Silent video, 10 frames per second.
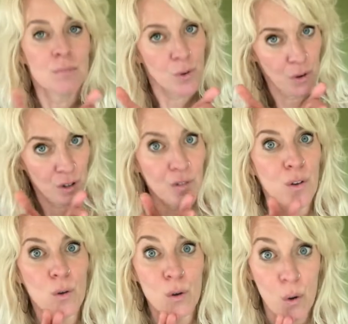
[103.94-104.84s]
or
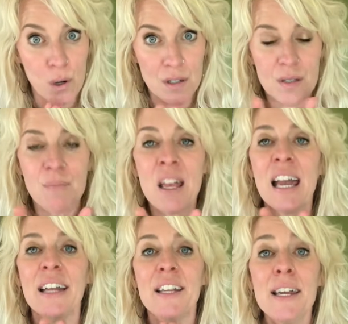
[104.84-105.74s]
vocal cords.
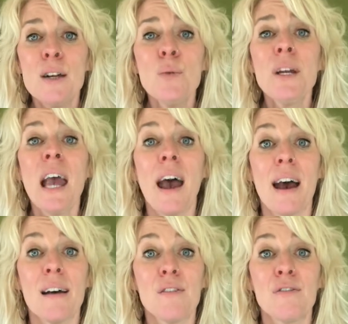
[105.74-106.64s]
And here we
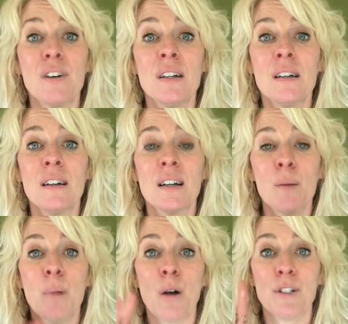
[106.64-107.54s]
have
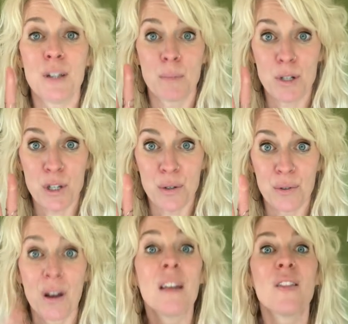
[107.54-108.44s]
component number two,
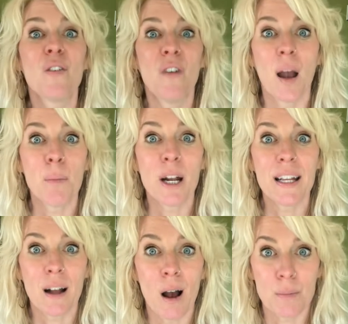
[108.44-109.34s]
the
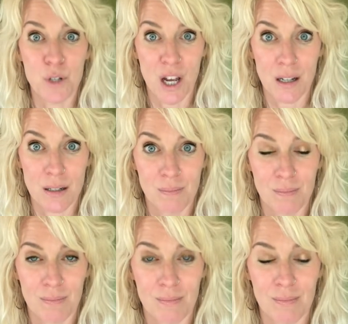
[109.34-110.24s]
vibrating object.
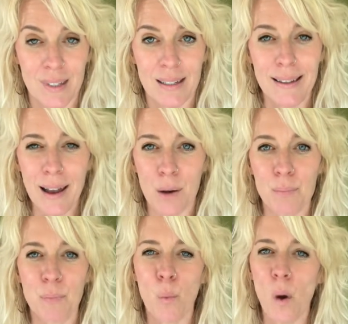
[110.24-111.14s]
Now,
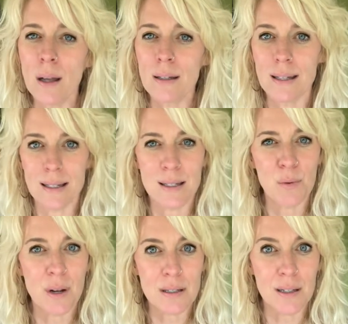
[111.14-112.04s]
what is the
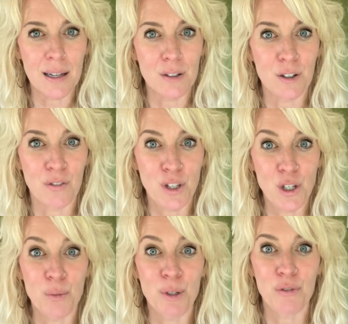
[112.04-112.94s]
resonator of the
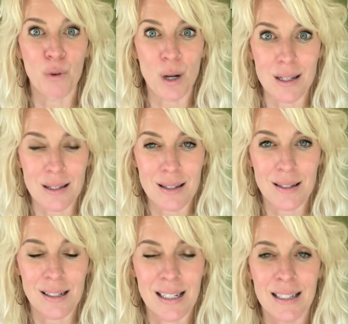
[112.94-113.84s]
human voice?
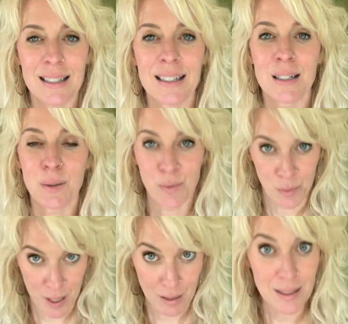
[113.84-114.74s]

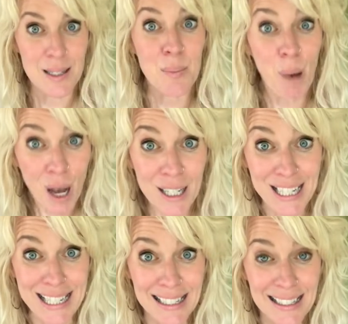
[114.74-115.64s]
Well, it's the
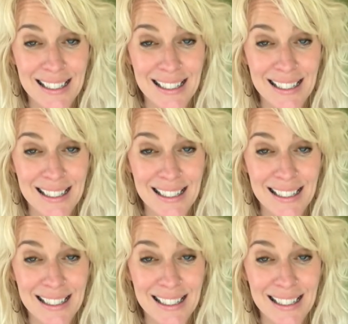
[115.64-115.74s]
body,